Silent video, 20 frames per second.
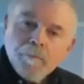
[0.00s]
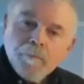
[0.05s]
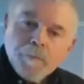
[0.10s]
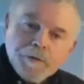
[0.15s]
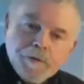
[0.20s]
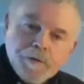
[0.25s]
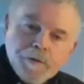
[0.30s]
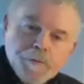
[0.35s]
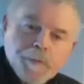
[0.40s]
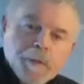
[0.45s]

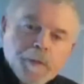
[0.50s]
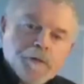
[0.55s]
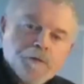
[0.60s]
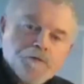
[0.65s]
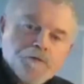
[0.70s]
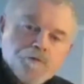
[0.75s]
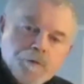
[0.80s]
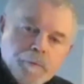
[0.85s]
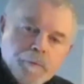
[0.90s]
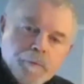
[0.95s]
But there's been a
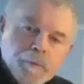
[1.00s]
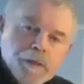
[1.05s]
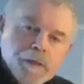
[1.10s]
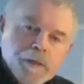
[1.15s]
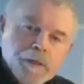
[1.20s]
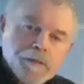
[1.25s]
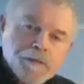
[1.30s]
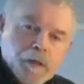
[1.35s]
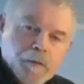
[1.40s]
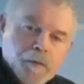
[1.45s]

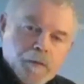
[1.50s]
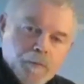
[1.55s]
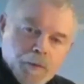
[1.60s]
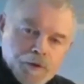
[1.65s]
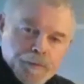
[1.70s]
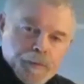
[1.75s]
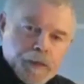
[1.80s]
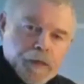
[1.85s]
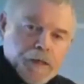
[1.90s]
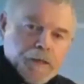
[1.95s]
tremendous amount of
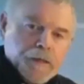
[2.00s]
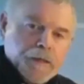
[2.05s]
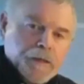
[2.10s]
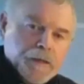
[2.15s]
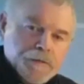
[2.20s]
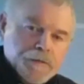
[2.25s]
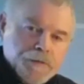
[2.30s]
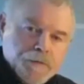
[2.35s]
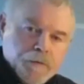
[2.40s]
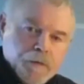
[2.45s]

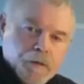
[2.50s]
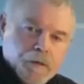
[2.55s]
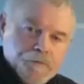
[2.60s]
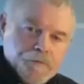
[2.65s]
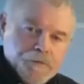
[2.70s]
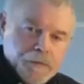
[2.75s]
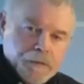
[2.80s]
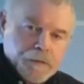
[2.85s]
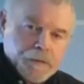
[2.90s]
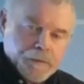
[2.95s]
pushback against the
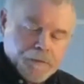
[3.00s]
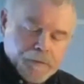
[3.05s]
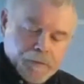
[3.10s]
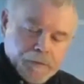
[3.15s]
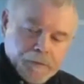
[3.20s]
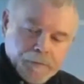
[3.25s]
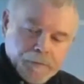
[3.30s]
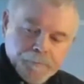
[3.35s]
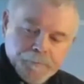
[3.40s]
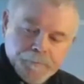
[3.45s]
offset
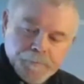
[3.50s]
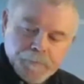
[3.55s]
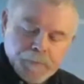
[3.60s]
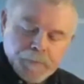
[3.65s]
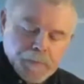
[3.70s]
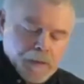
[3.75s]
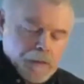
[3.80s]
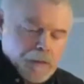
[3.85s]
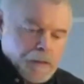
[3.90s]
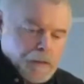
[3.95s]
thing.
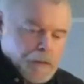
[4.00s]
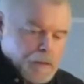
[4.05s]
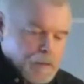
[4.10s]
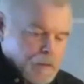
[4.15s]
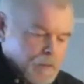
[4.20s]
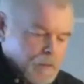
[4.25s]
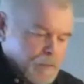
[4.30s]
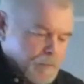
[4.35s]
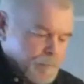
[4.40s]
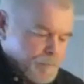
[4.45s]

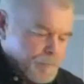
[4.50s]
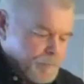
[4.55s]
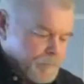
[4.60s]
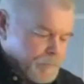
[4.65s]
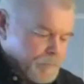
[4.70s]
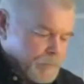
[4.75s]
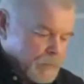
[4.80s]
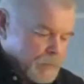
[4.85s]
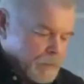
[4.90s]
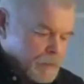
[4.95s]

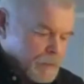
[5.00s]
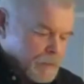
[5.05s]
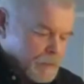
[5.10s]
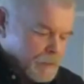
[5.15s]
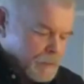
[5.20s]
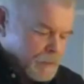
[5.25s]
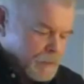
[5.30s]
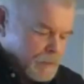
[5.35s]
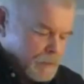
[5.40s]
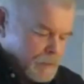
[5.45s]

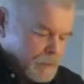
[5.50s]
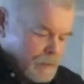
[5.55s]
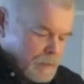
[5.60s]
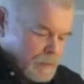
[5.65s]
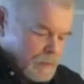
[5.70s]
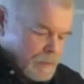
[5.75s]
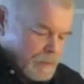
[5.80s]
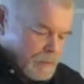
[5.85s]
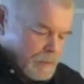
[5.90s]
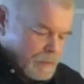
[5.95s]

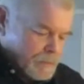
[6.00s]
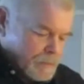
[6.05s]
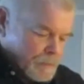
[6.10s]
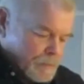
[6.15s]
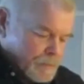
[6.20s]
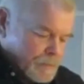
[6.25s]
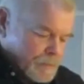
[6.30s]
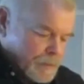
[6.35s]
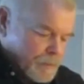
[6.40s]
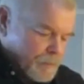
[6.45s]

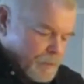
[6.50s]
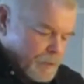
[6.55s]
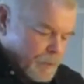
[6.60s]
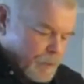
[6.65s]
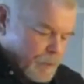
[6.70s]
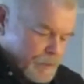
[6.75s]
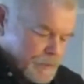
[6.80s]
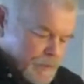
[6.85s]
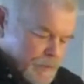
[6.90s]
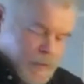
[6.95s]
The TV
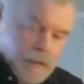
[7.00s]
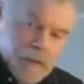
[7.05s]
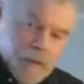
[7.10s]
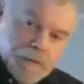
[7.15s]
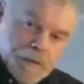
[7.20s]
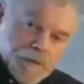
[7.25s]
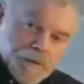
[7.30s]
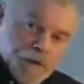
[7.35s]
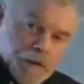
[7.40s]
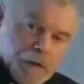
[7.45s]

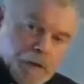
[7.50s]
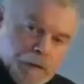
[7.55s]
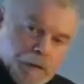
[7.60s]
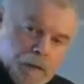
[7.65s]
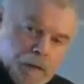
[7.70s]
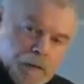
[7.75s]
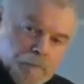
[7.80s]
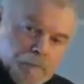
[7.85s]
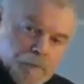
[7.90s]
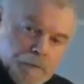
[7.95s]
personality John
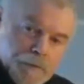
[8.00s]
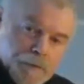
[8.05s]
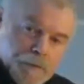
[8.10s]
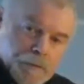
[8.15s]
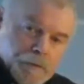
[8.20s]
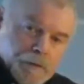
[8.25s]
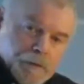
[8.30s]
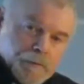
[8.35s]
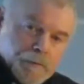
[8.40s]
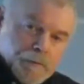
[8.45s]
Oliver
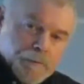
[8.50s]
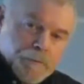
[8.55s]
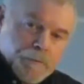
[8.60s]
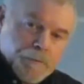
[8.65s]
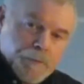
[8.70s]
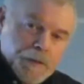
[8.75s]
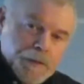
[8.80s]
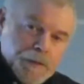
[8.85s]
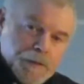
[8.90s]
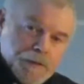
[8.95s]
did a
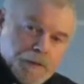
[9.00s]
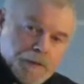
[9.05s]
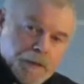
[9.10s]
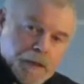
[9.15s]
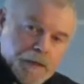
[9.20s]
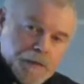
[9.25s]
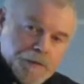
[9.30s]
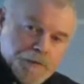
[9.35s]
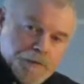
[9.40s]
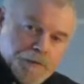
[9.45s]
piece
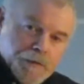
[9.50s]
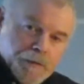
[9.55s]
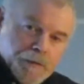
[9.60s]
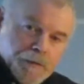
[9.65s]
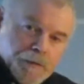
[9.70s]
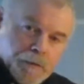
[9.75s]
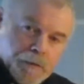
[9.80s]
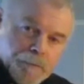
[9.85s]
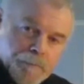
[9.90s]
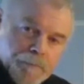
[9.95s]
last
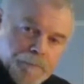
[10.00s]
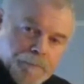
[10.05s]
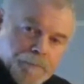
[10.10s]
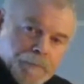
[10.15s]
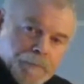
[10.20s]
year,